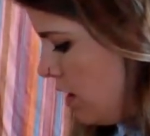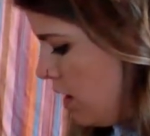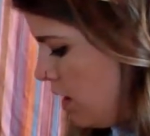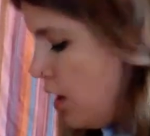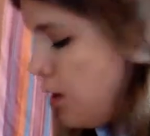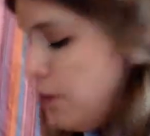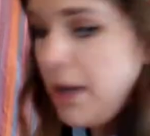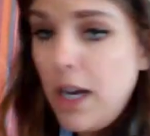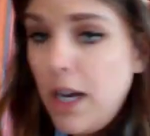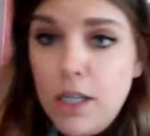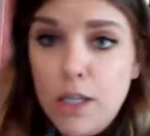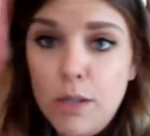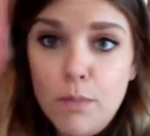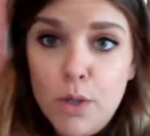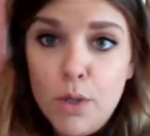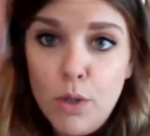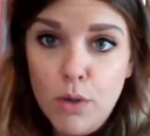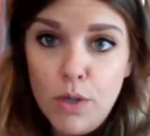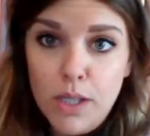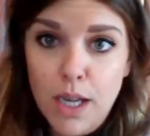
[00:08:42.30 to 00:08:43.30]
Oh my gosh, I'm
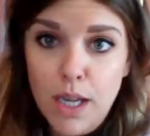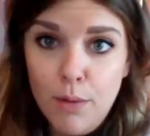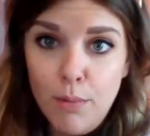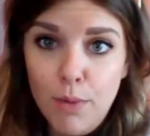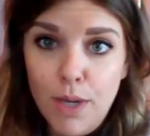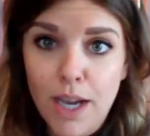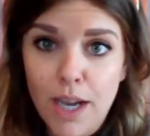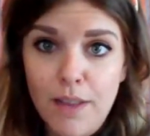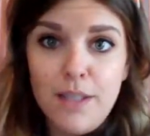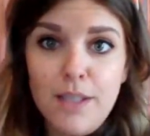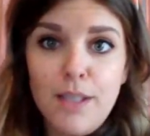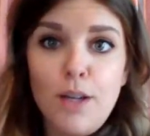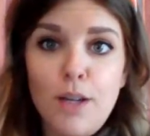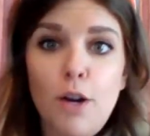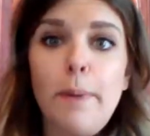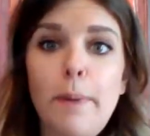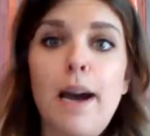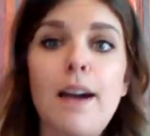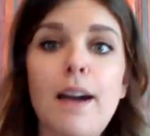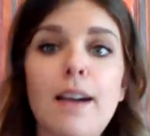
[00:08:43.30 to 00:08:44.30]
so excited we got this in our
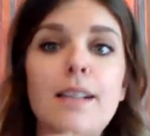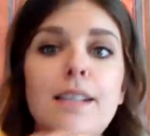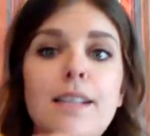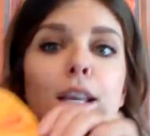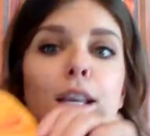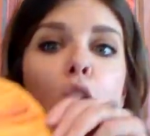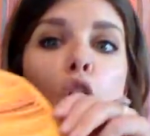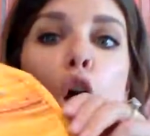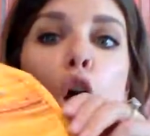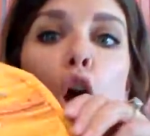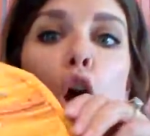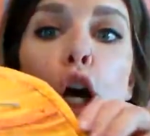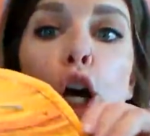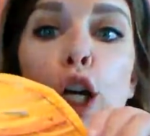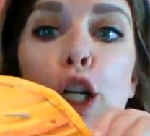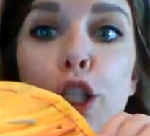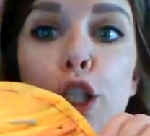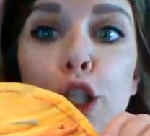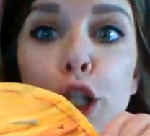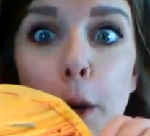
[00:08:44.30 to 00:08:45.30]
box.
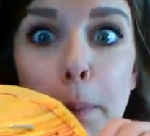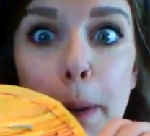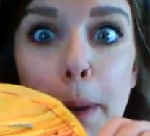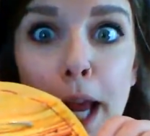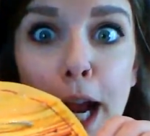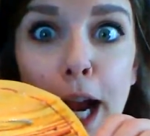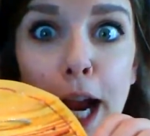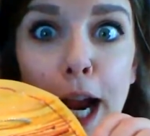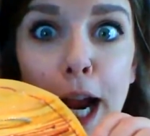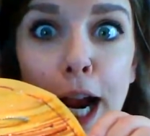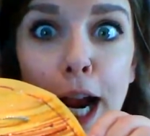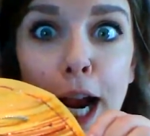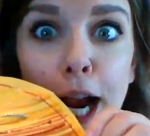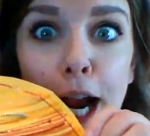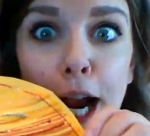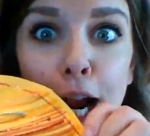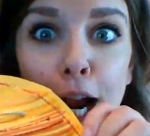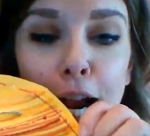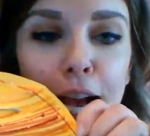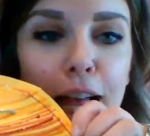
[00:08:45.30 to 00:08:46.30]
Jupiter!
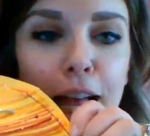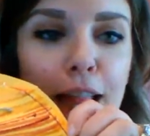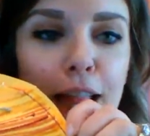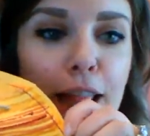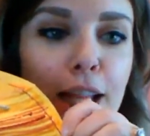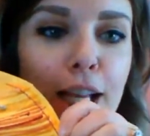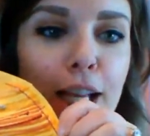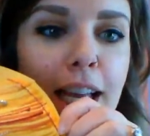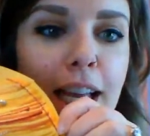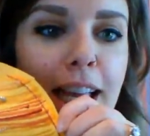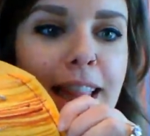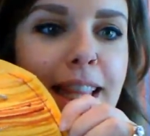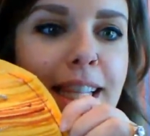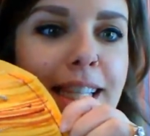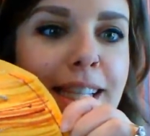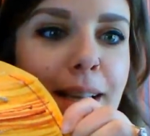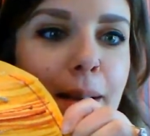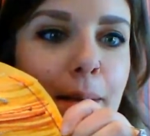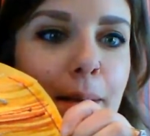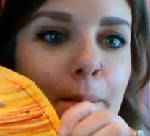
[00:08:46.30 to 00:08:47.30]
Look at
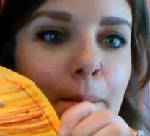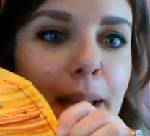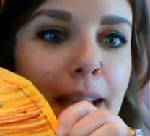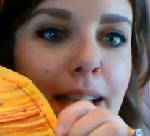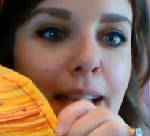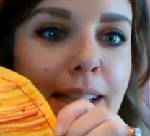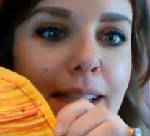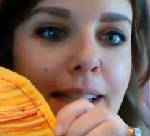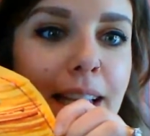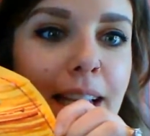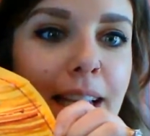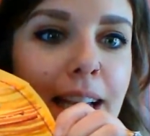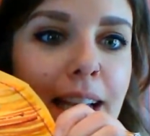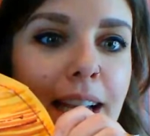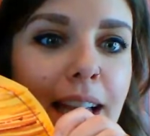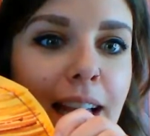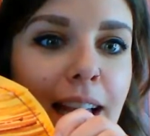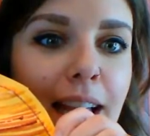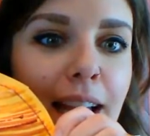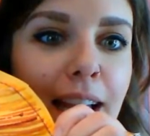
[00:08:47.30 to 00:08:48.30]
this
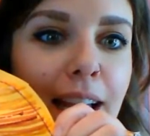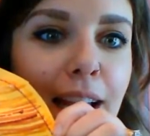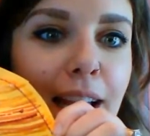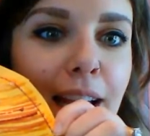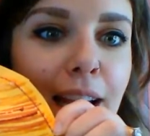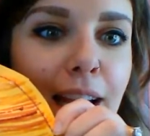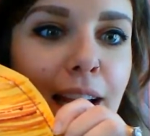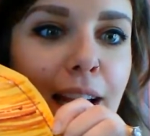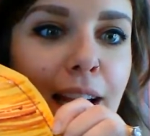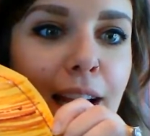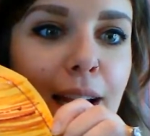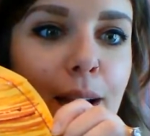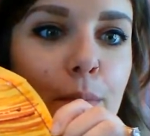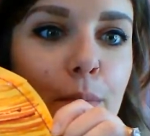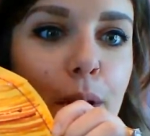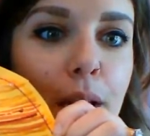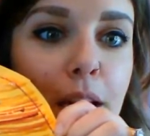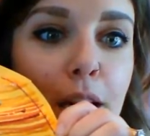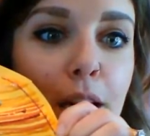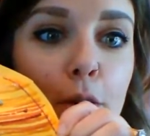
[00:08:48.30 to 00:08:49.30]
amazing
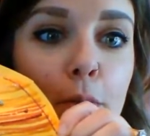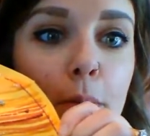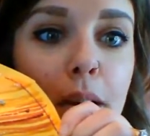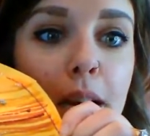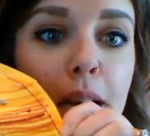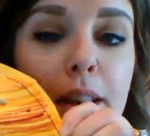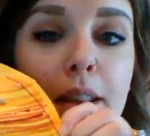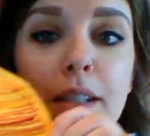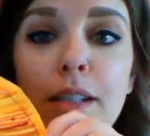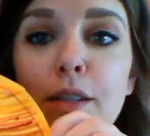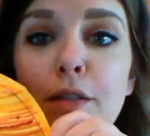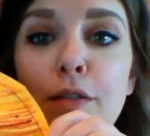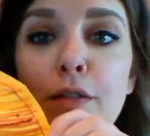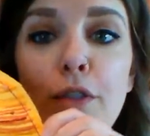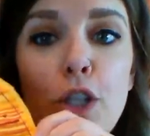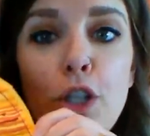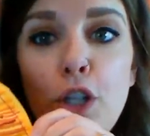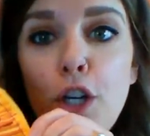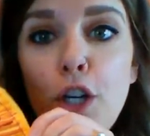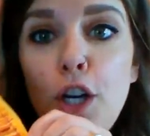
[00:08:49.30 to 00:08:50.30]
planet. Oh my God, this is for
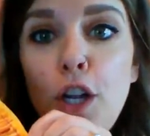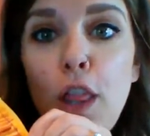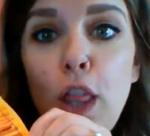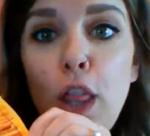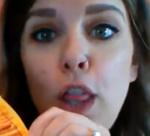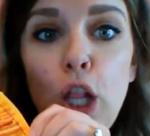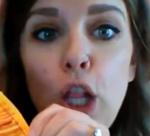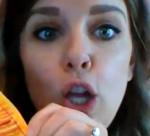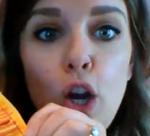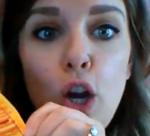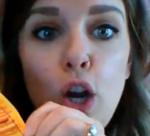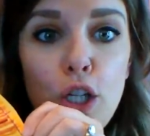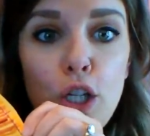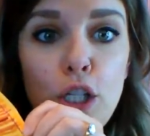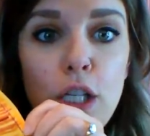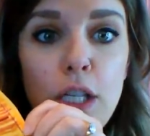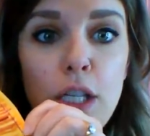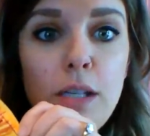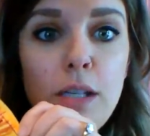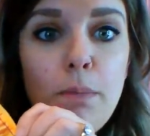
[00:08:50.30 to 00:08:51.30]
sure the
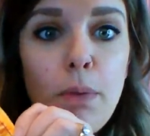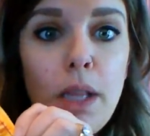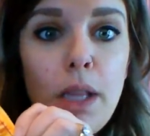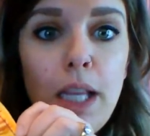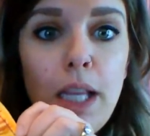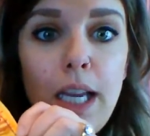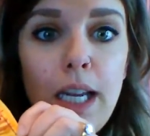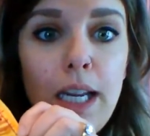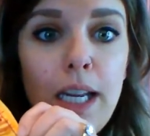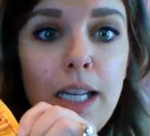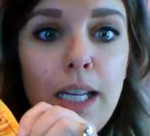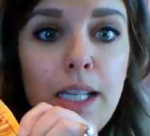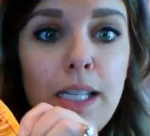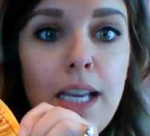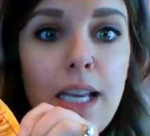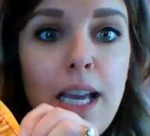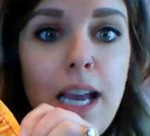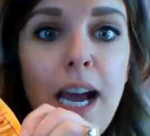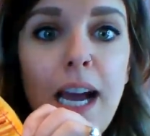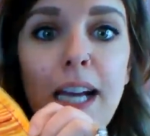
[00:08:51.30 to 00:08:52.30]
largest planet.
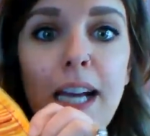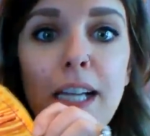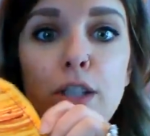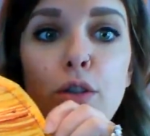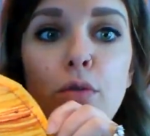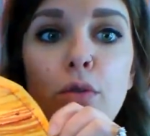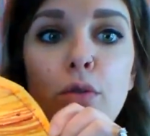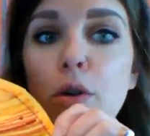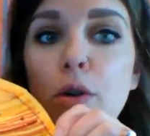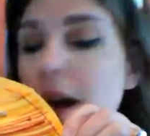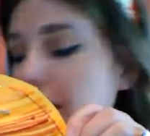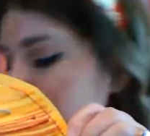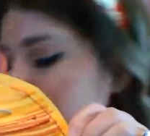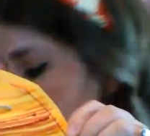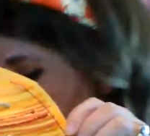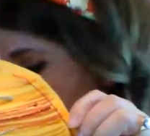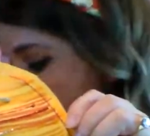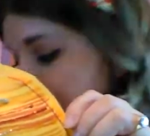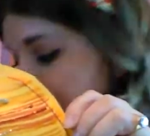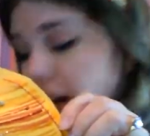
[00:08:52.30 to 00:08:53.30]
I don't know how they
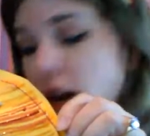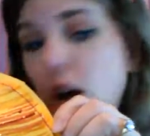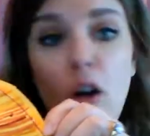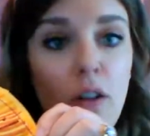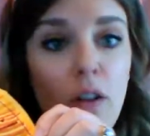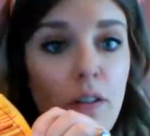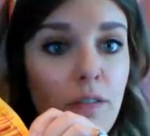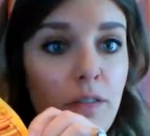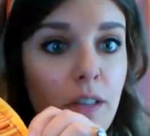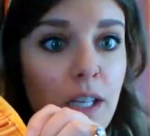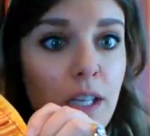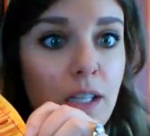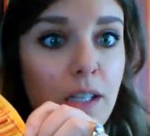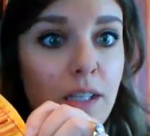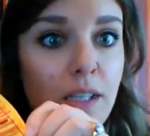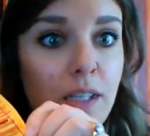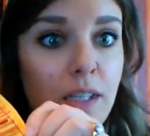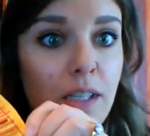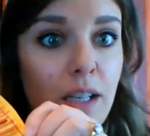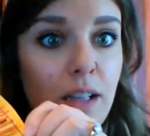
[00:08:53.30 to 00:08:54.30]
fit all of
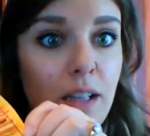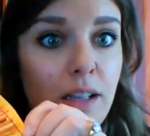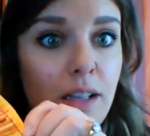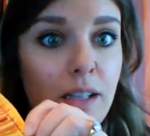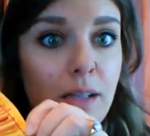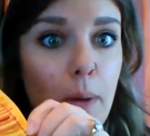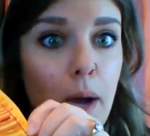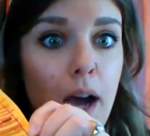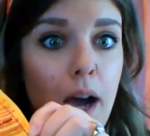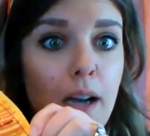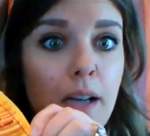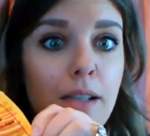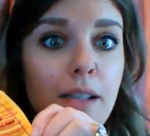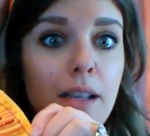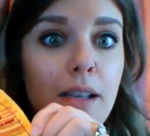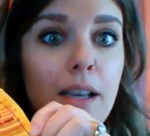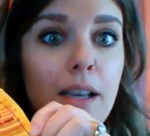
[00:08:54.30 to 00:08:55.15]
these in this box.